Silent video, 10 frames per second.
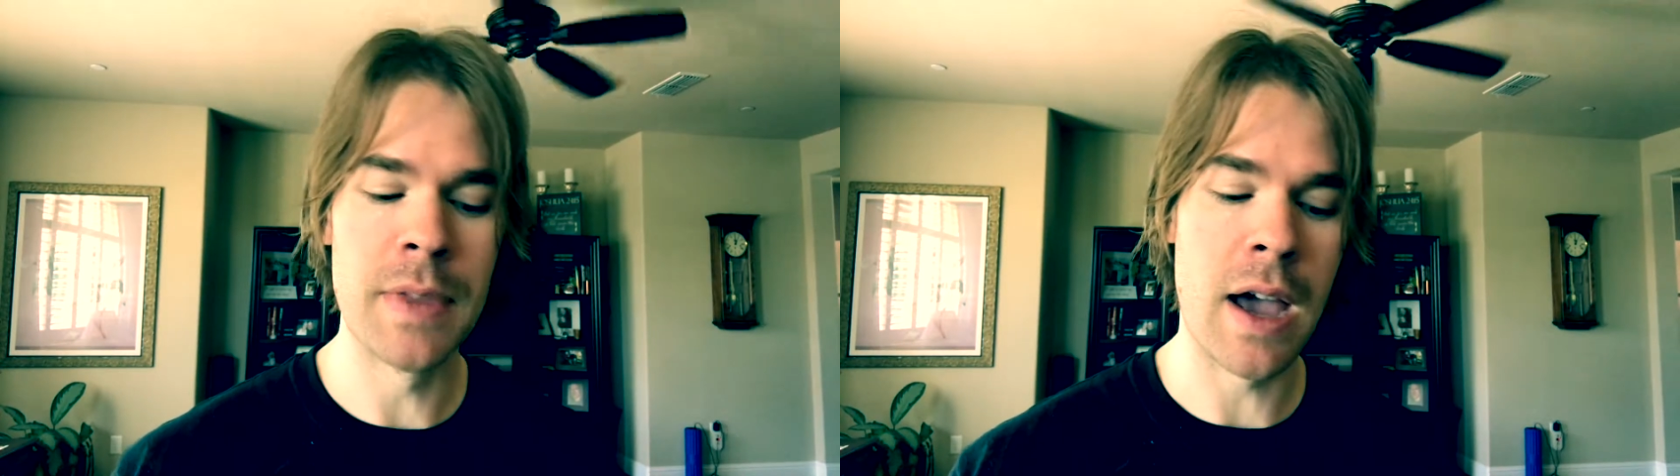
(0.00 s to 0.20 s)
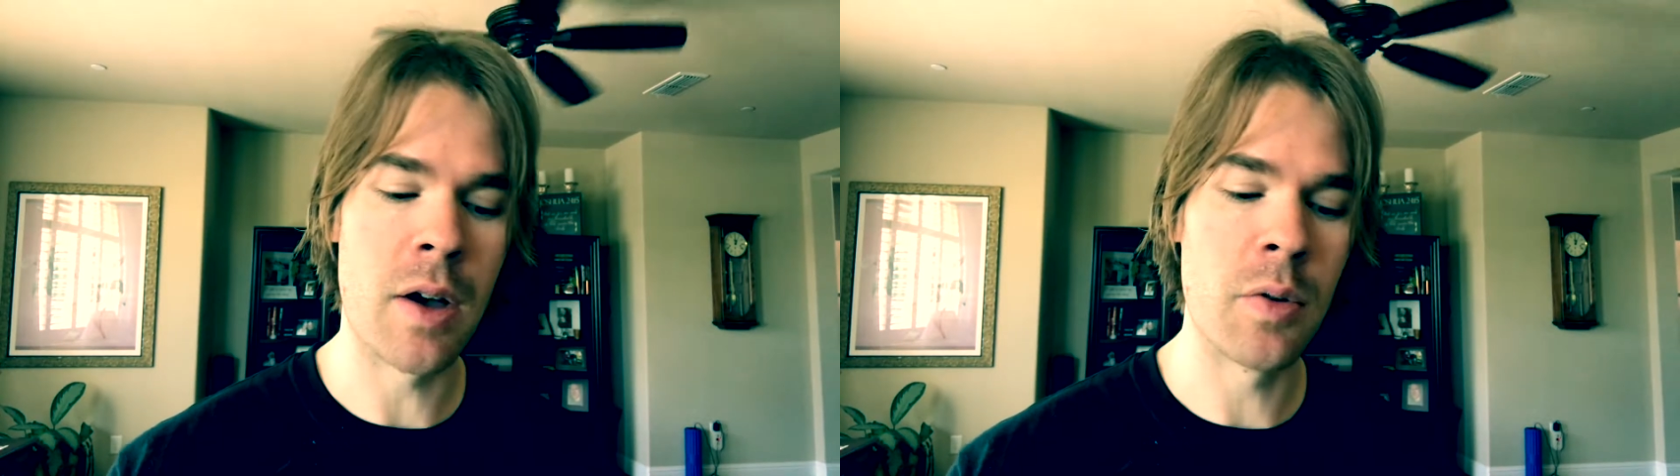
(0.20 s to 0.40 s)

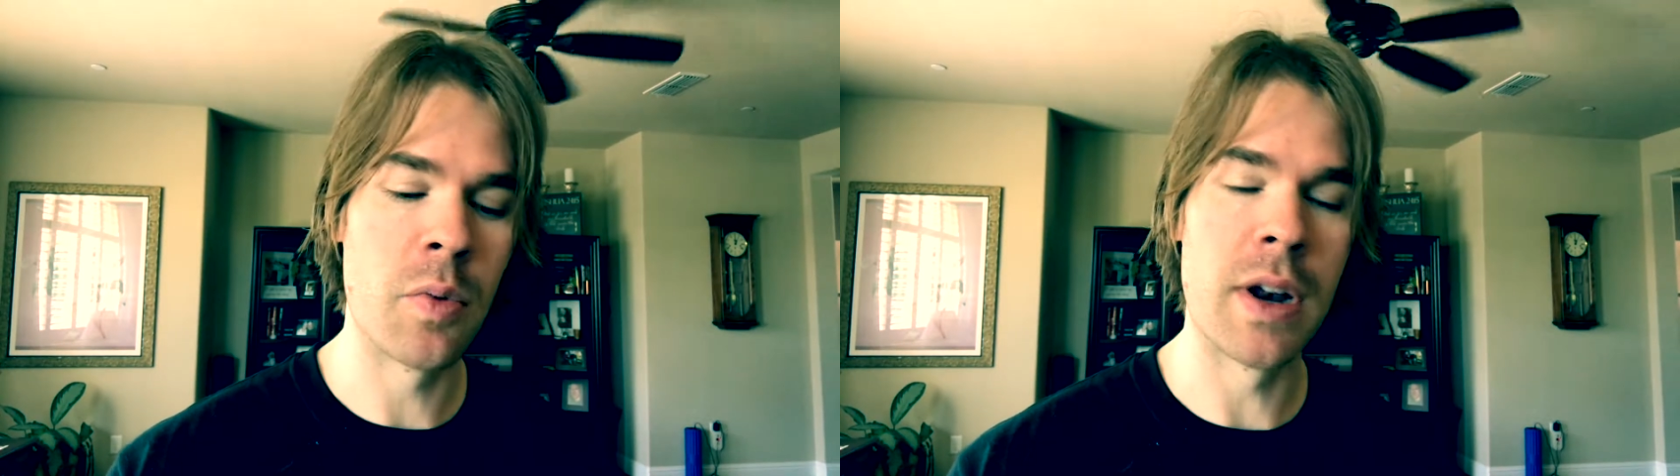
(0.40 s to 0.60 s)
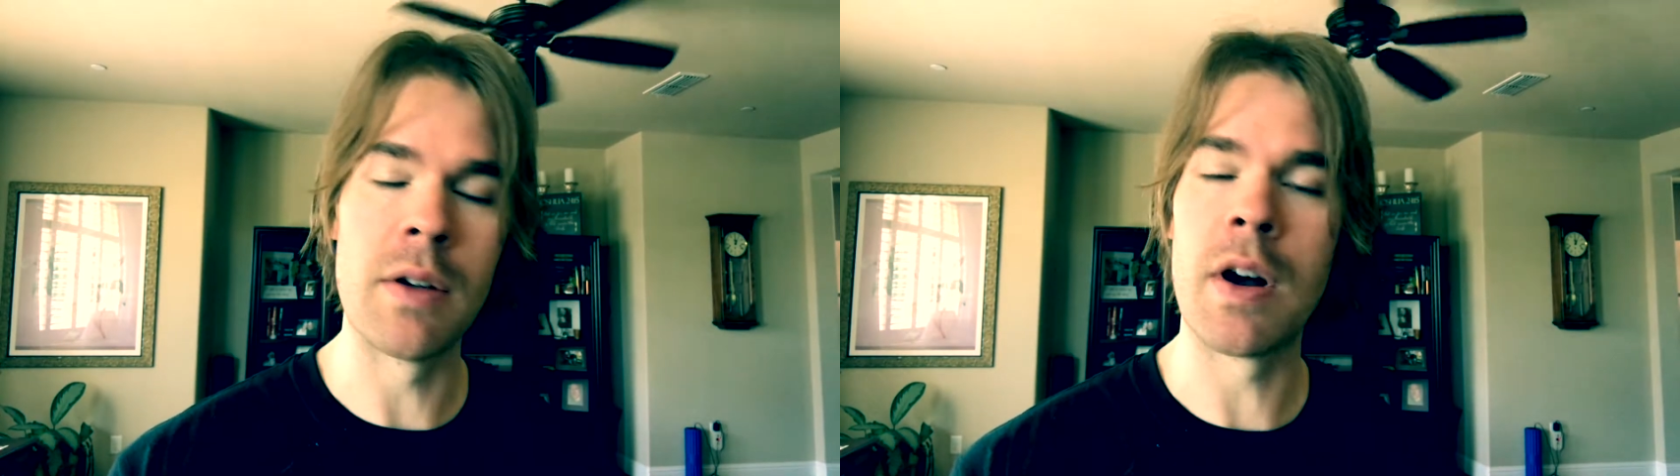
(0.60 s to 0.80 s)
Now,
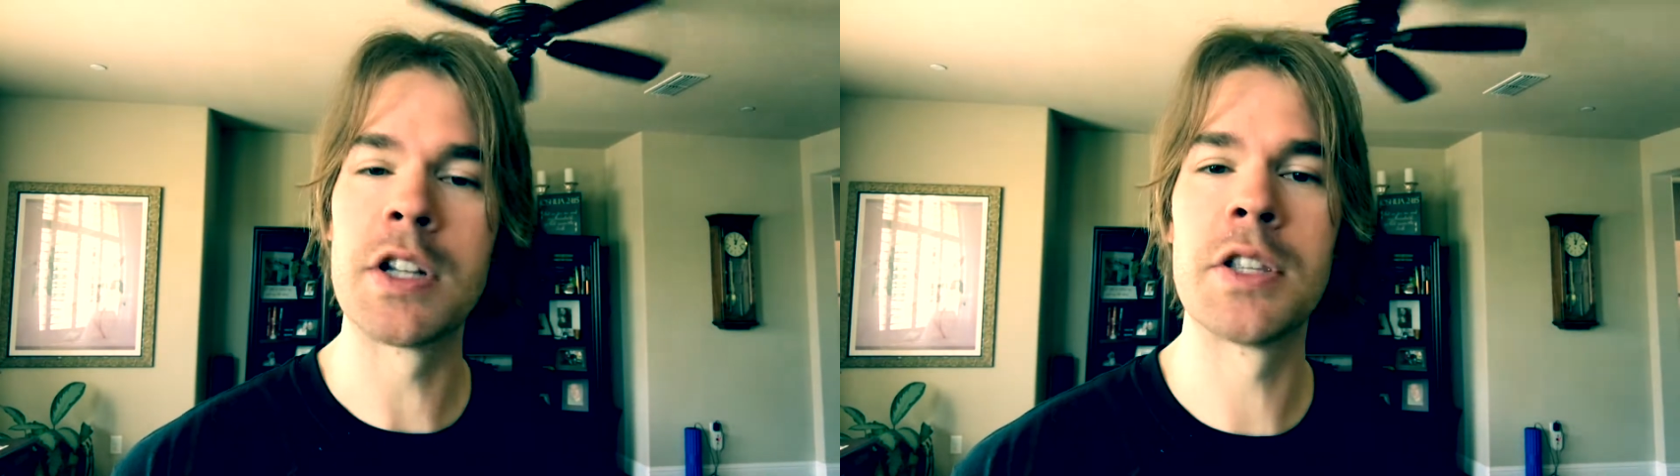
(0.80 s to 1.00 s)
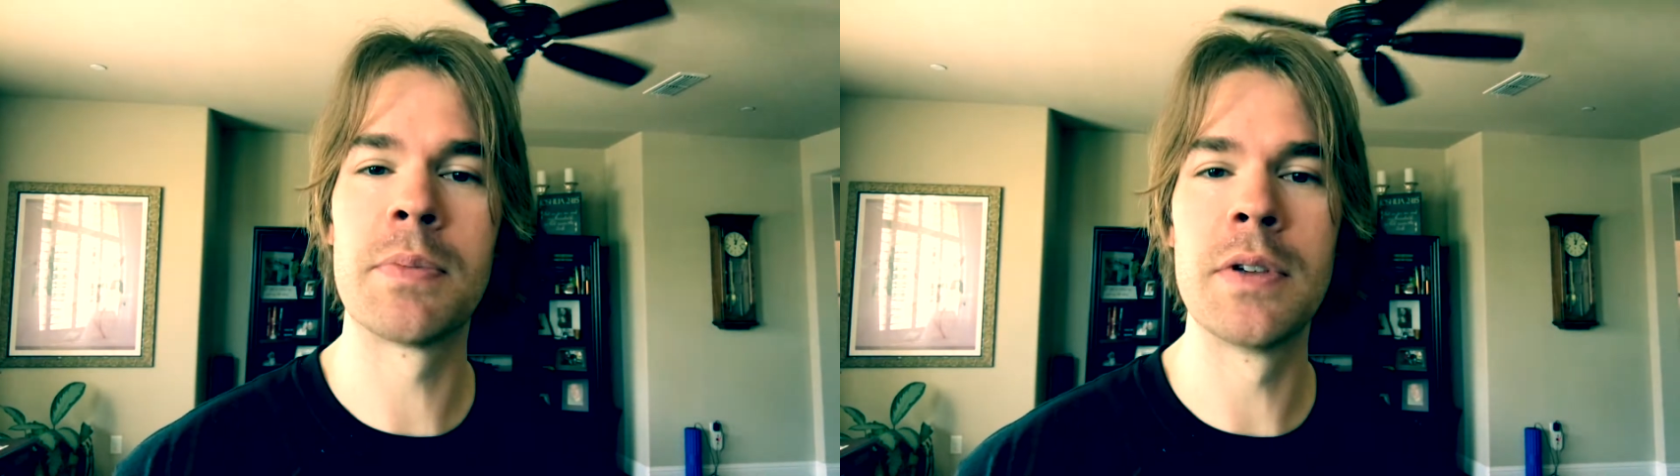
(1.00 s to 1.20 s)
when I
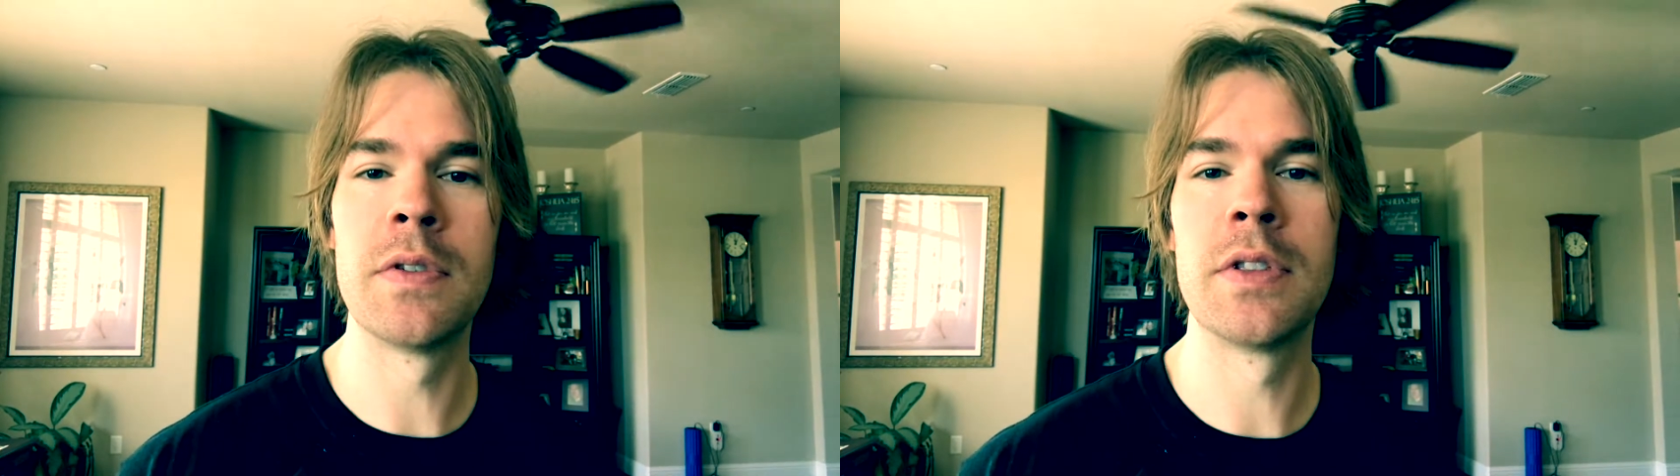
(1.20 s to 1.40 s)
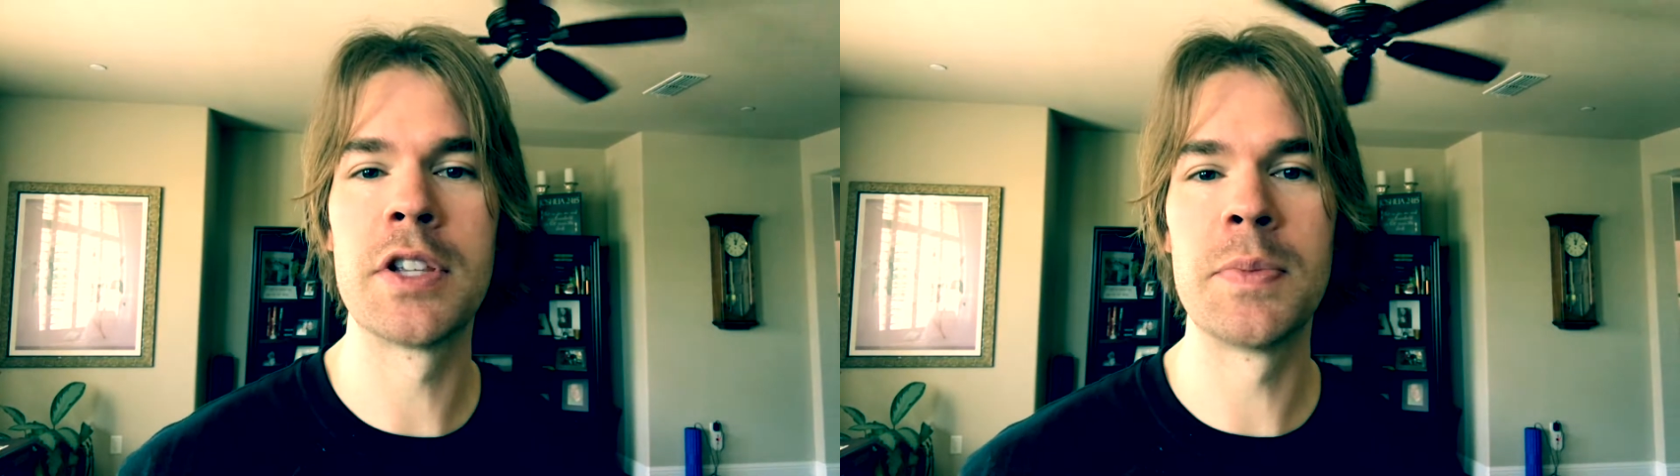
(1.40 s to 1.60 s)
watched the
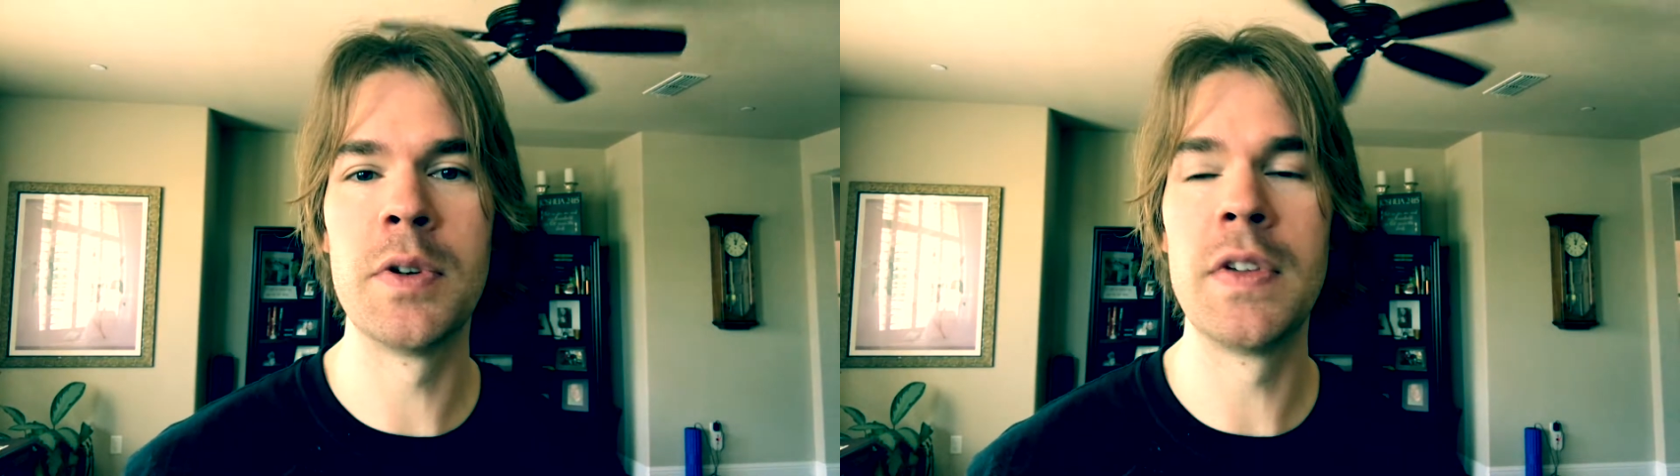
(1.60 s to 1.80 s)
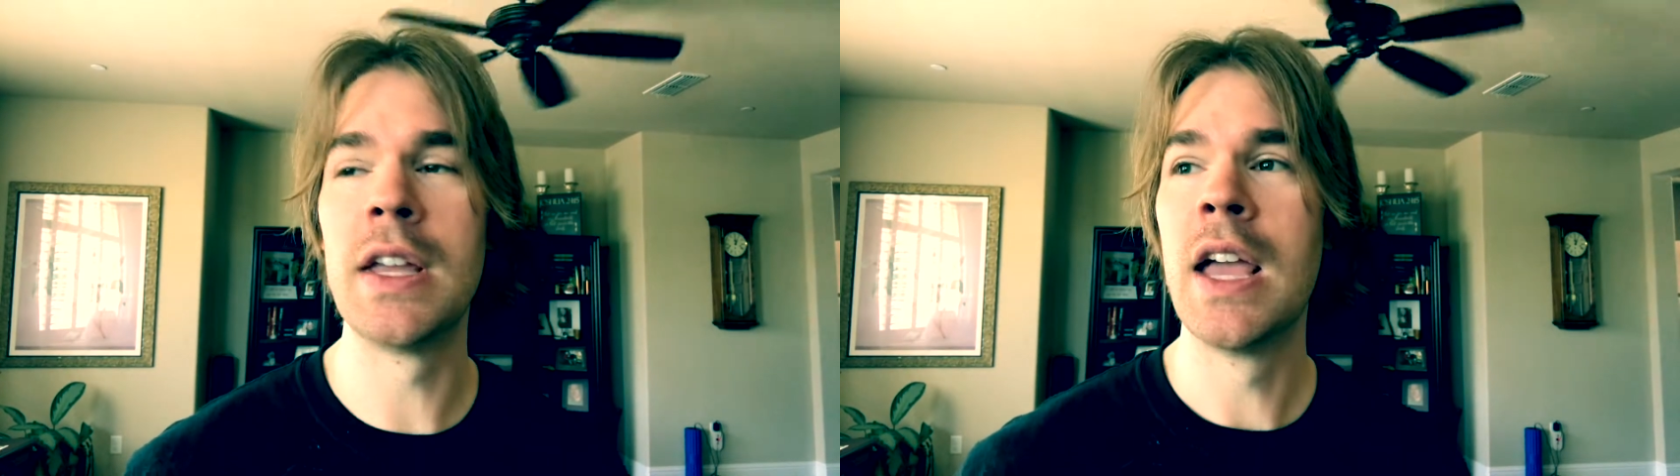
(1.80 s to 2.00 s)
preview of this
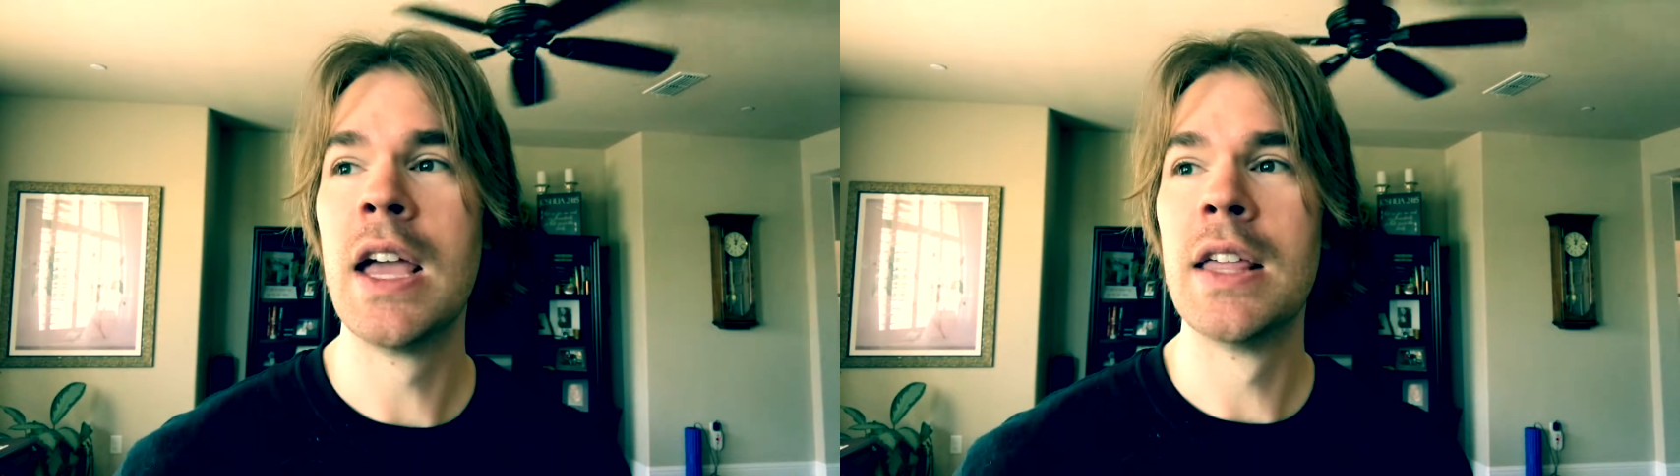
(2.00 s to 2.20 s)
movie,